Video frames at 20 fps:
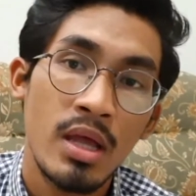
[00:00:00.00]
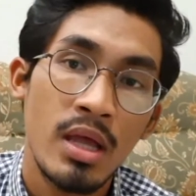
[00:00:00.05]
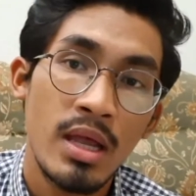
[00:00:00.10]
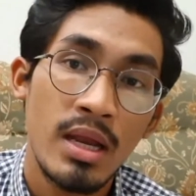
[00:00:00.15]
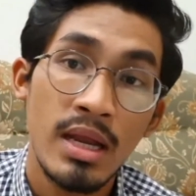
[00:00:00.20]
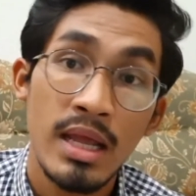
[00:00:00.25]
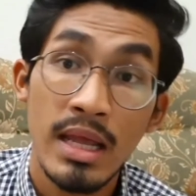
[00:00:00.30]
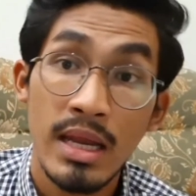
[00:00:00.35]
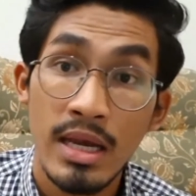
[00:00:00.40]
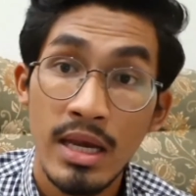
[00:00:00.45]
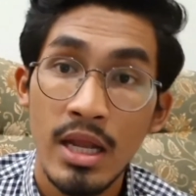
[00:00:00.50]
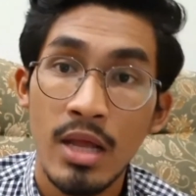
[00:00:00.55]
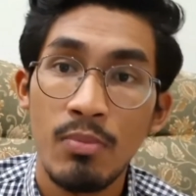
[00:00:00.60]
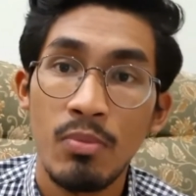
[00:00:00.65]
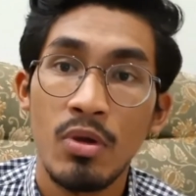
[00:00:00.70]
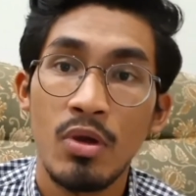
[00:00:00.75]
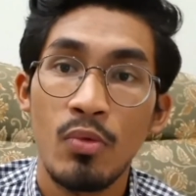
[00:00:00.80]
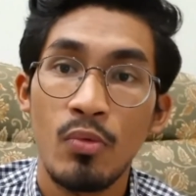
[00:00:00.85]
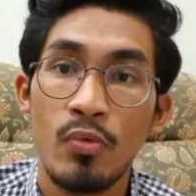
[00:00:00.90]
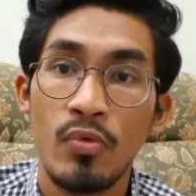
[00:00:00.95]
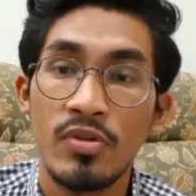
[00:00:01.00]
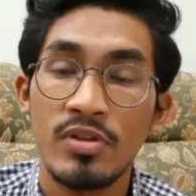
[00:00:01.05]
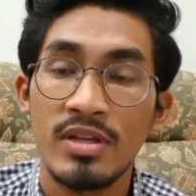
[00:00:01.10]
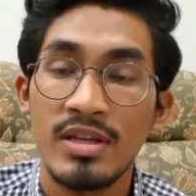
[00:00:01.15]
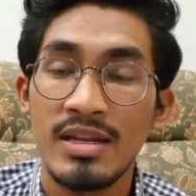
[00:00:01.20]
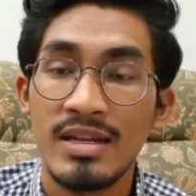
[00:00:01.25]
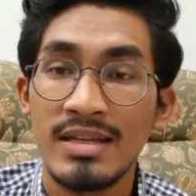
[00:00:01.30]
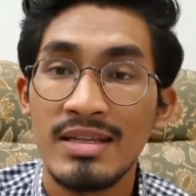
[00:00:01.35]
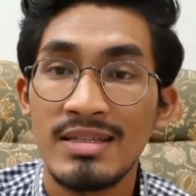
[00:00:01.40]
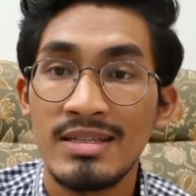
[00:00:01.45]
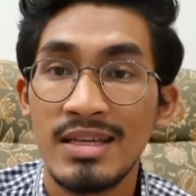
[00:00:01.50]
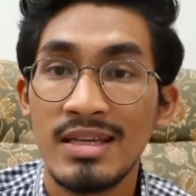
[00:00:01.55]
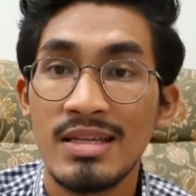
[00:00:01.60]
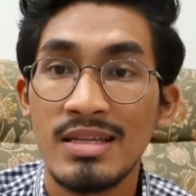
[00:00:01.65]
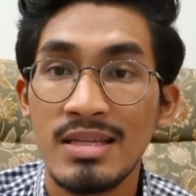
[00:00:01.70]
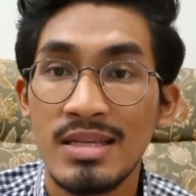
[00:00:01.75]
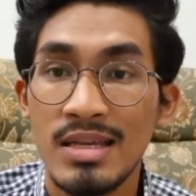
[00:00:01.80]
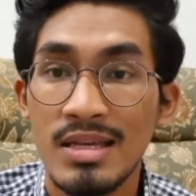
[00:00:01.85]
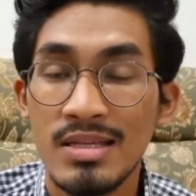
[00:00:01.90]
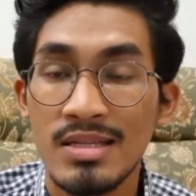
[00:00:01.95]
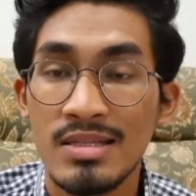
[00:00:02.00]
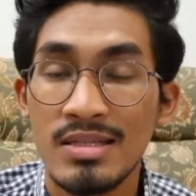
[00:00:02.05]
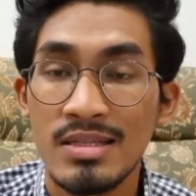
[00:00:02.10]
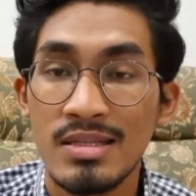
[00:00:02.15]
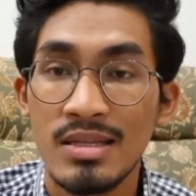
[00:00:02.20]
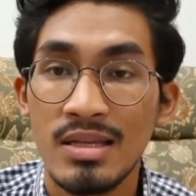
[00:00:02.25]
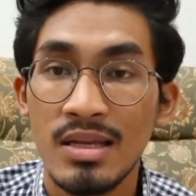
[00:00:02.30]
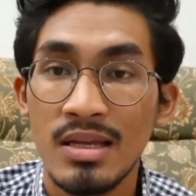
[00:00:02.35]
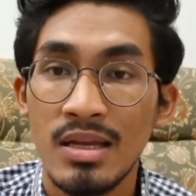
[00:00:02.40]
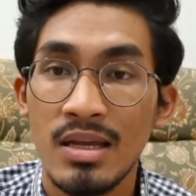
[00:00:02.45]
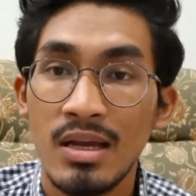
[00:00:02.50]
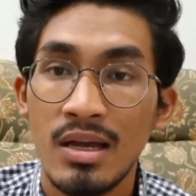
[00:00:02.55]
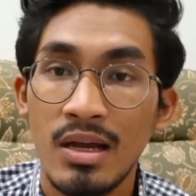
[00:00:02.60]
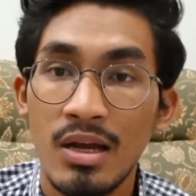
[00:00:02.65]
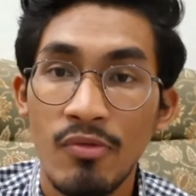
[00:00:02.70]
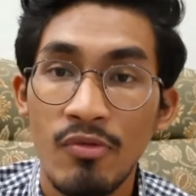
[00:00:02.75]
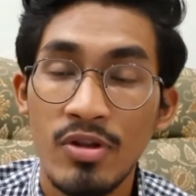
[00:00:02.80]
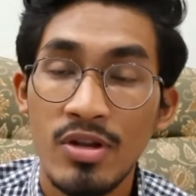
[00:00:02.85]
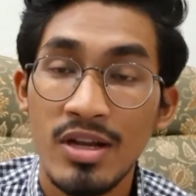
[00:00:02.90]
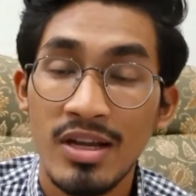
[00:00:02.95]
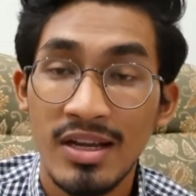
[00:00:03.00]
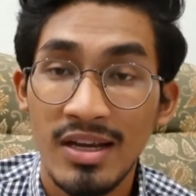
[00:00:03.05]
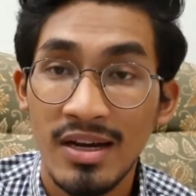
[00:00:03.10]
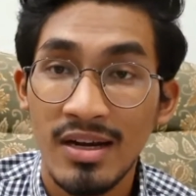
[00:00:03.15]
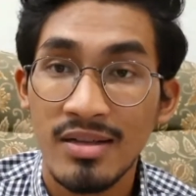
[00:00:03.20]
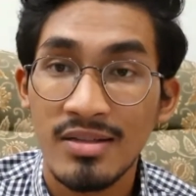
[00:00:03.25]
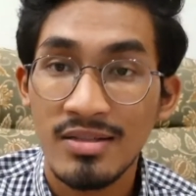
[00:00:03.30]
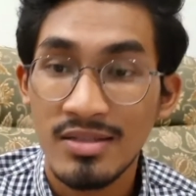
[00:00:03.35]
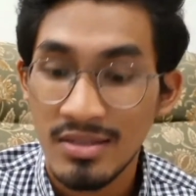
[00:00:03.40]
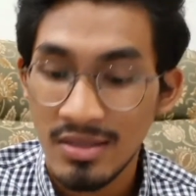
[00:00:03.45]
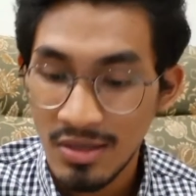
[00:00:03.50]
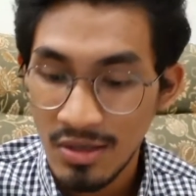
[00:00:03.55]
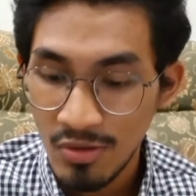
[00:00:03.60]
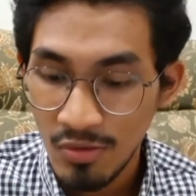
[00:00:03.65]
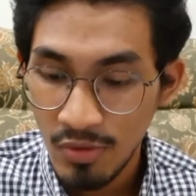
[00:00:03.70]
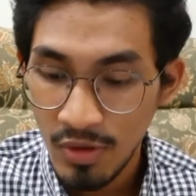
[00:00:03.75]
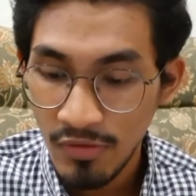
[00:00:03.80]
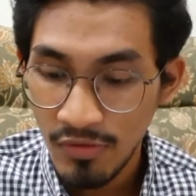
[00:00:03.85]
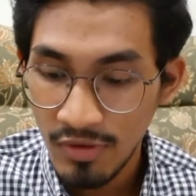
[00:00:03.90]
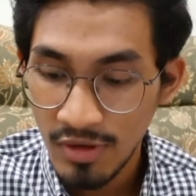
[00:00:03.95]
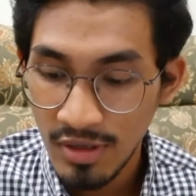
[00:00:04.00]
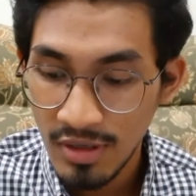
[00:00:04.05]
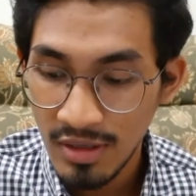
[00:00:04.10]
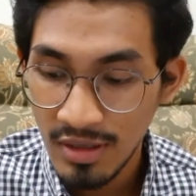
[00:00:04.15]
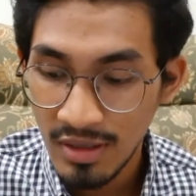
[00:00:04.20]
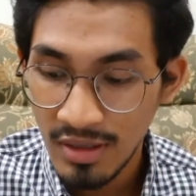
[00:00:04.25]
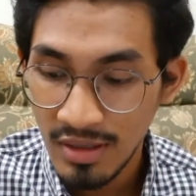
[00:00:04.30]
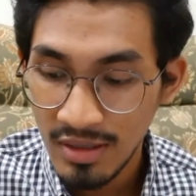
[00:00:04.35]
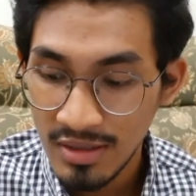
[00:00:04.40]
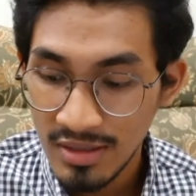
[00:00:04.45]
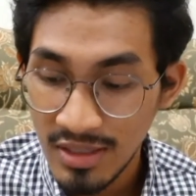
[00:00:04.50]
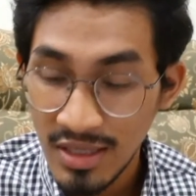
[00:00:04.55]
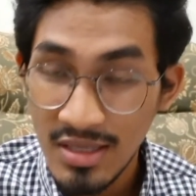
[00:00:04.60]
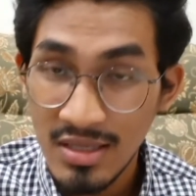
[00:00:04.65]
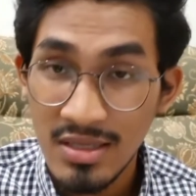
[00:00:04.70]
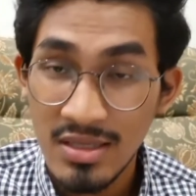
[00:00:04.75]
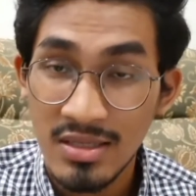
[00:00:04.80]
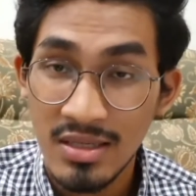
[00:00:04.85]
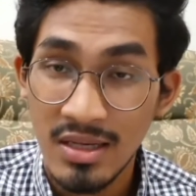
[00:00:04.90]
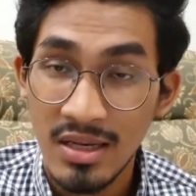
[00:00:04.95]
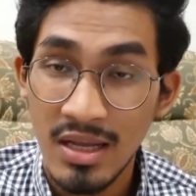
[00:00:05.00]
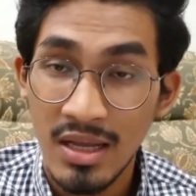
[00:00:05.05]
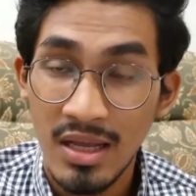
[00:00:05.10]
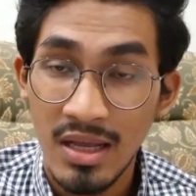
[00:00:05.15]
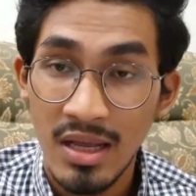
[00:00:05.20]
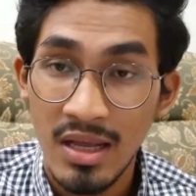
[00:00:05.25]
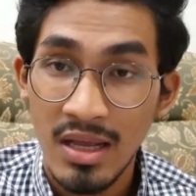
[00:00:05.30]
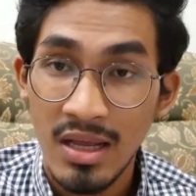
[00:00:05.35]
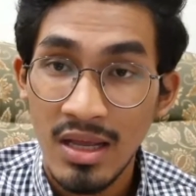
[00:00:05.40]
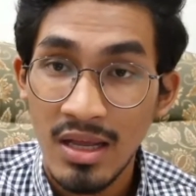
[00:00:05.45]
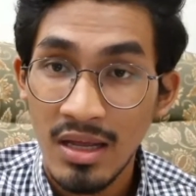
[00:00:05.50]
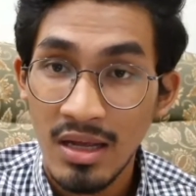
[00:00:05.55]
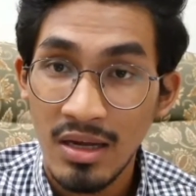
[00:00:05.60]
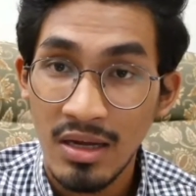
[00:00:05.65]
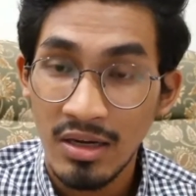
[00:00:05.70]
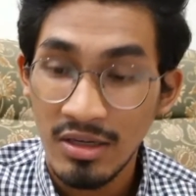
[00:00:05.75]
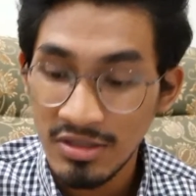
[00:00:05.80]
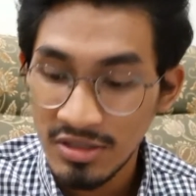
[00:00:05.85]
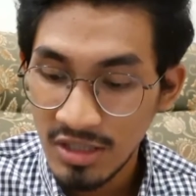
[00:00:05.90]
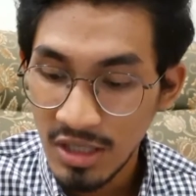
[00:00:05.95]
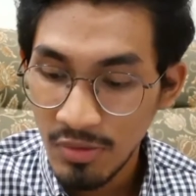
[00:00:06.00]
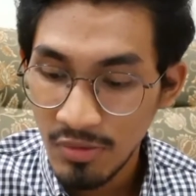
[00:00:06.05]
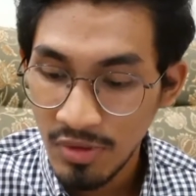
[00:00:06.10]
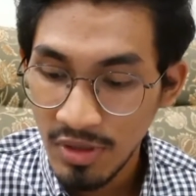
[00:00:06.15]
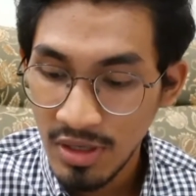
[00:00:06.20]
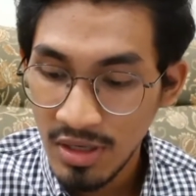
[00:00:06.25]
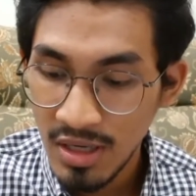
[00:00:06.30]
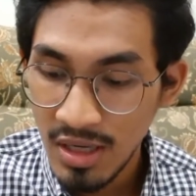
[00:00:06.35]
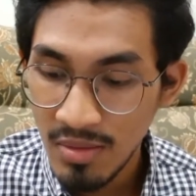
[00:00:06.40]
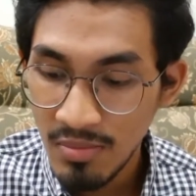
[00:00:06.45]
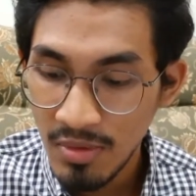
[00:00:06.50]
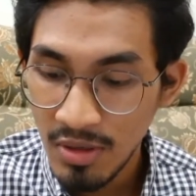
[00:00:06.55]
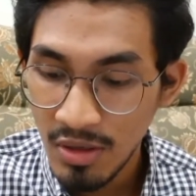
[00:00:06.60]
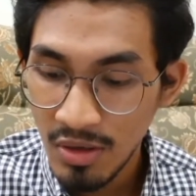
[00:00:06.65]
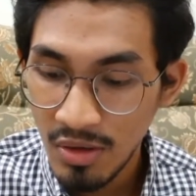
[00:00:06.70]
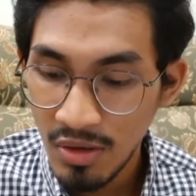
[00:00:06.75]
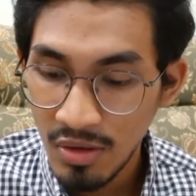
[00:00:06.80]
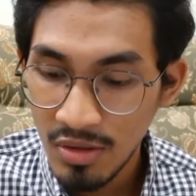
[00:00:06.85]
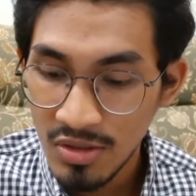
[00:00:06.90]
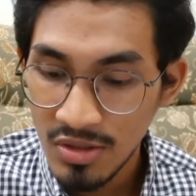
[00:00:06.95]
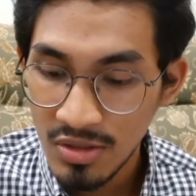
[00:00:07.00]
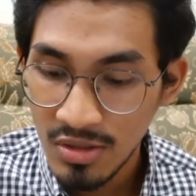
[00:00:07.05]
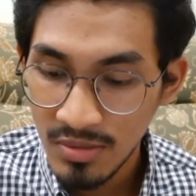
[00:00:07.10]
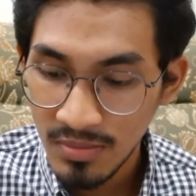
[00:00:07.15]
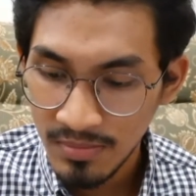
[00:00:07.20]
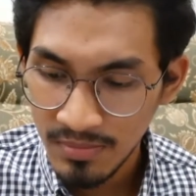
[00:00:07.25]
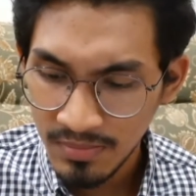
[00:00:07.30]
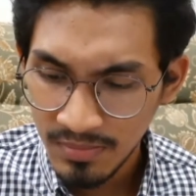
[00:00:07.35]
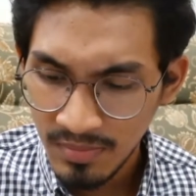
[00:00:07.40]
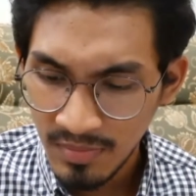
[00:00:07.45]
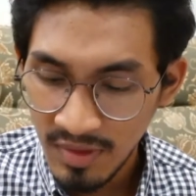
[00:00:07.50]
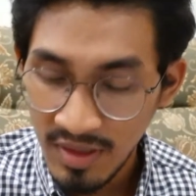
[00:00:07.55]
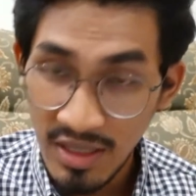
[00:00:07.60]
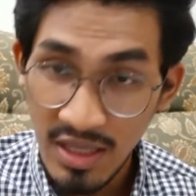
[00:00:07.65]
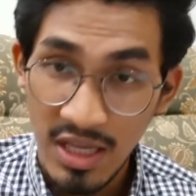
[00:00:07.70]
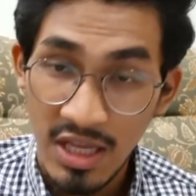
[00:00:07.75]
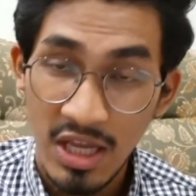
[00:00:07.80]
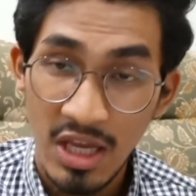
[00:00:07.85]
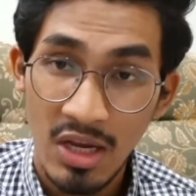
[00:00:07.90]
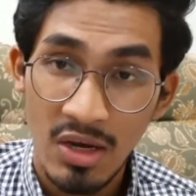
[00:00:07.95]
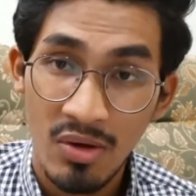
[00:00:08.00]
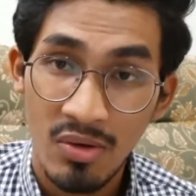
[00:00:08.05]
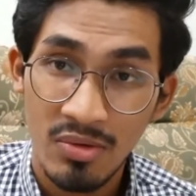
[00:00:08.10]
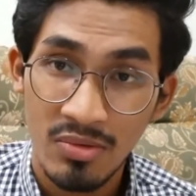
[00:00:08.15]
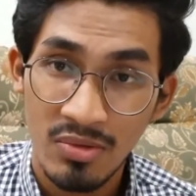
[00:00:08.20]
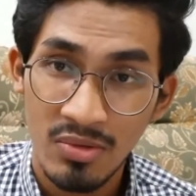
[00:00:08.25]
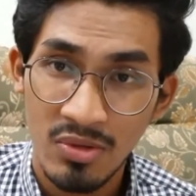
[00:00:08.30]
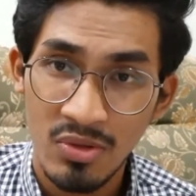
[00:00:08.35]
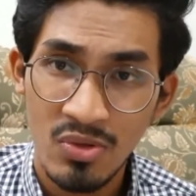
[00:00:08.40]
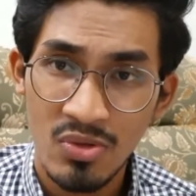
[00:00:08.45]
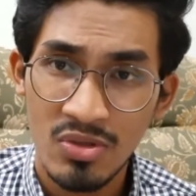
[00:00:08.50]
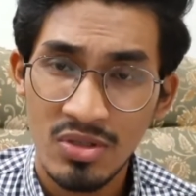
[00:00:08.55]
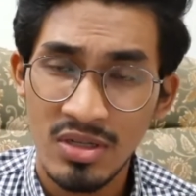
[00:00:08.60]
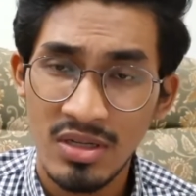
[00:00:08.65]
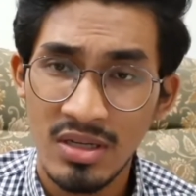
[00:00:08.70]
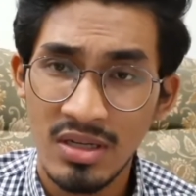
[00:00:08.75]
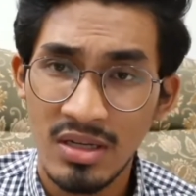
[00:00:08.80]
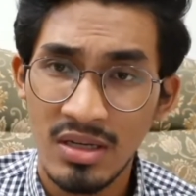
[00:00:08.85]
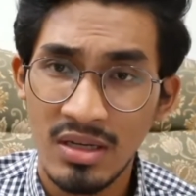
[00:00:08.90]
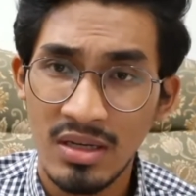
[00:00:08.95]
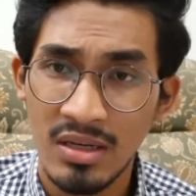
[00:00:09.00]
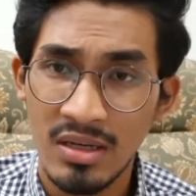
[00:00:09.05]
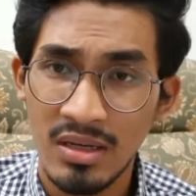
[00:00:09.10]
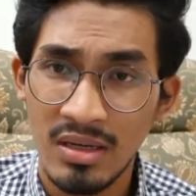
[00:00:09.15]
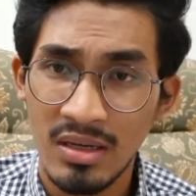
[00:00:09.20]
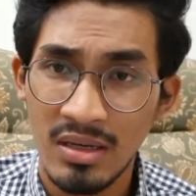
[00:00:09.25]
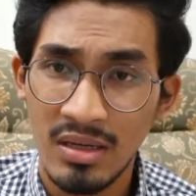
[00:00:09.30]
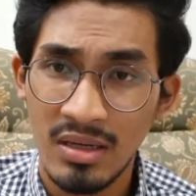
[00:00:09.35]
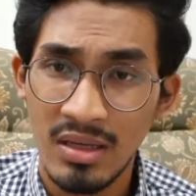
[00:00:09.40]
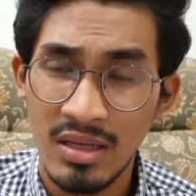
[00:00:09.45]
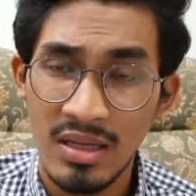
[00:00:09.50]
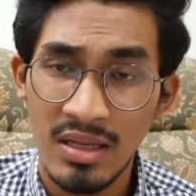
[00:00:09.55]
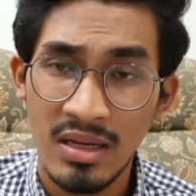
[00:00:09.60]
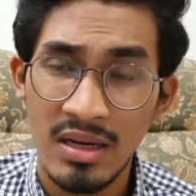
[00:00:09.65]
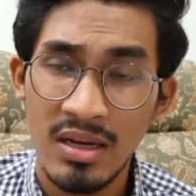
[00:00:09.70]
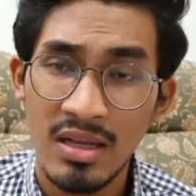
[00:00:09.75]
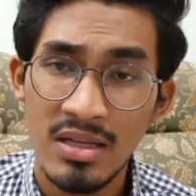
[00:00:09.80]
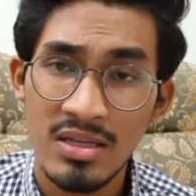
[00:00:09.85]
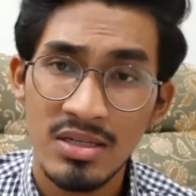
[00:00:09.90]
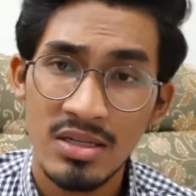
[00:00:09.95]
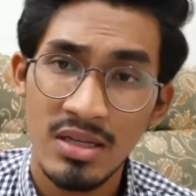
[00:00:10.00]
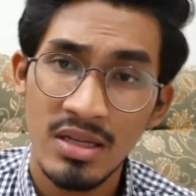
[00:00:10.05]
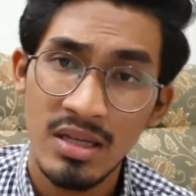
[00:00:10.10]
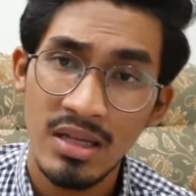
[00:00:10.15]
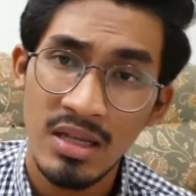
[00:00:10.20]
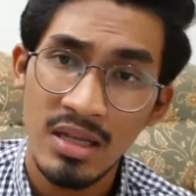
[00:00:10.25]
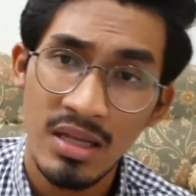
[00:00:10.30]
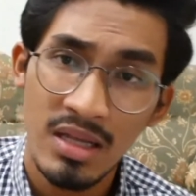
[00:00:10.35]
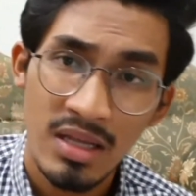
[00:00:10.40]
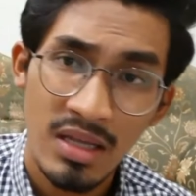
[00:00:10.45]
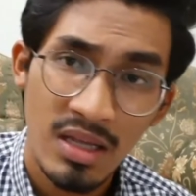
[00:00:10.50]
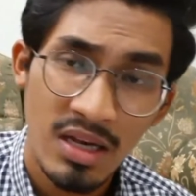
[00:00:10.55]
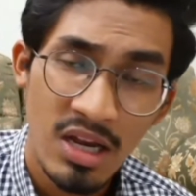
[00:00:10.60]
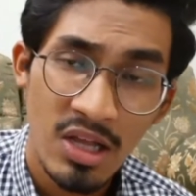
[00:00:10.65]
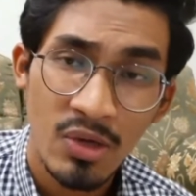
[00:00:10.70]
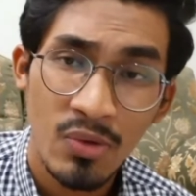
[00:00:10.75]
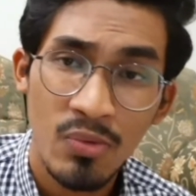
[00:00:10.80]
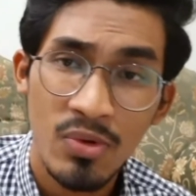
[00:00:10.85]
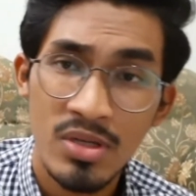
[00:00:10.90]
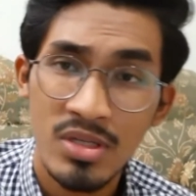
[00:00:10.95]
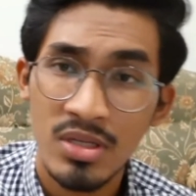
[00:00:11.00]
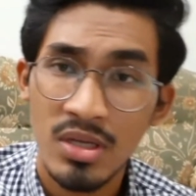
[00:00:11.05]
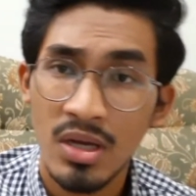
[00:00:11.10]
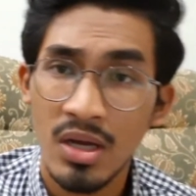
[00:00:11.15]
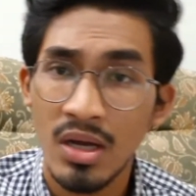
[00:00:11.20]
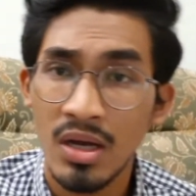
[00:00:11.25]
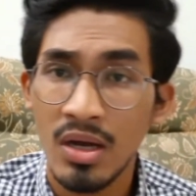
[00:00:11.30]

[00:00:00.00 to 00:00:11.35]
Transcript: and adapt with the changes with the changes that are surrounding them, because they cannot use the English language